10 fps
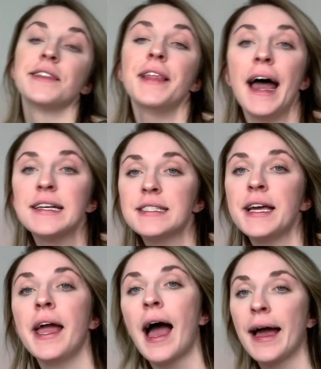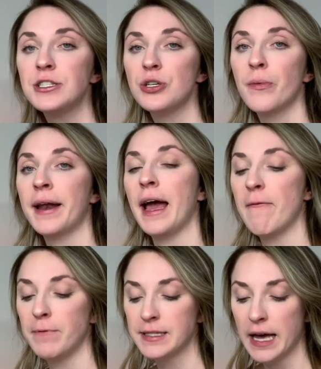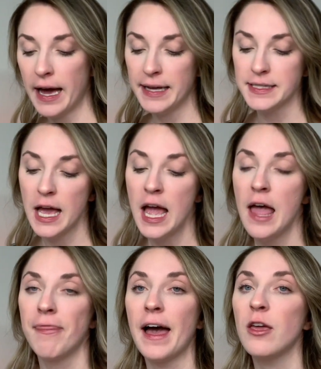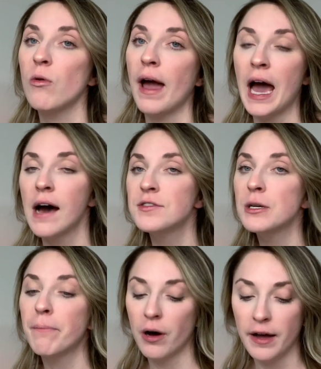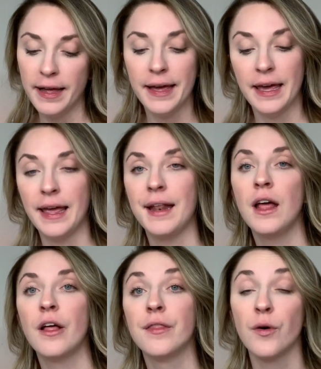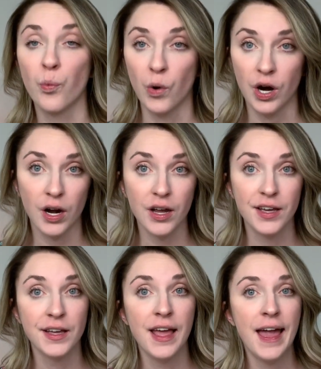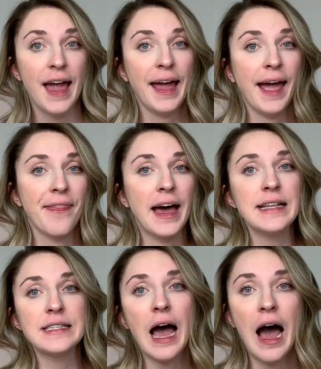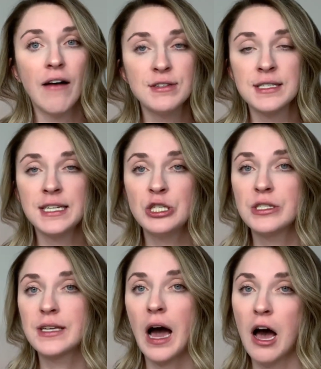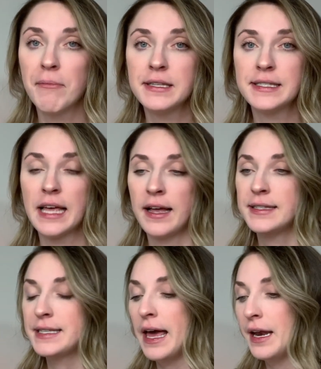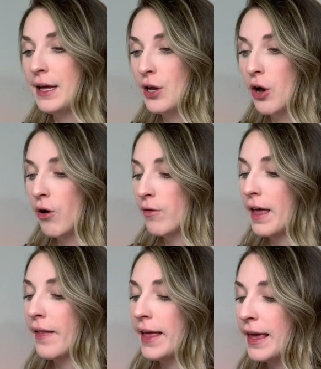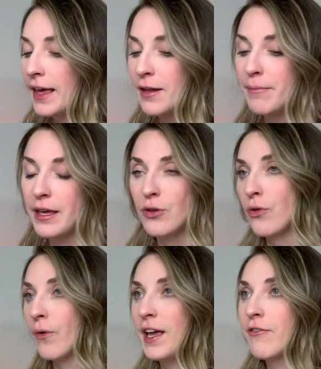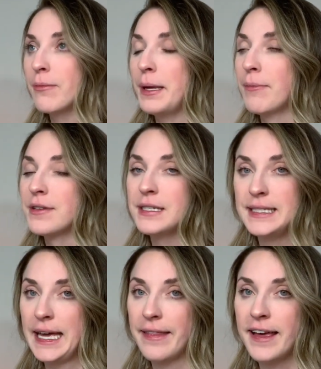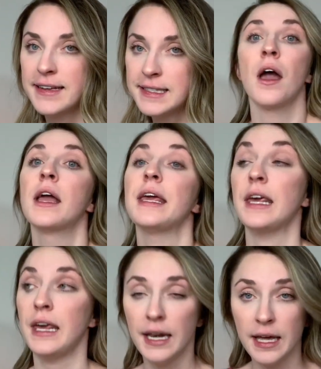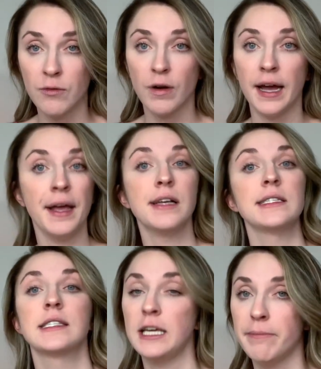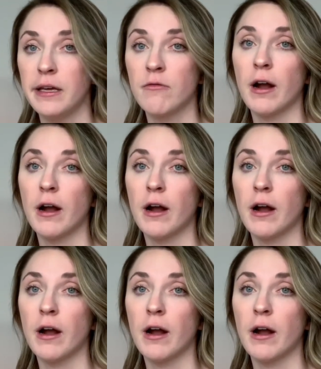lastly, I do want to emphasize that you have to put in the work. And that's obviously just common sense, and I know that like it can be annoying for people to say this. Eating right, sleeping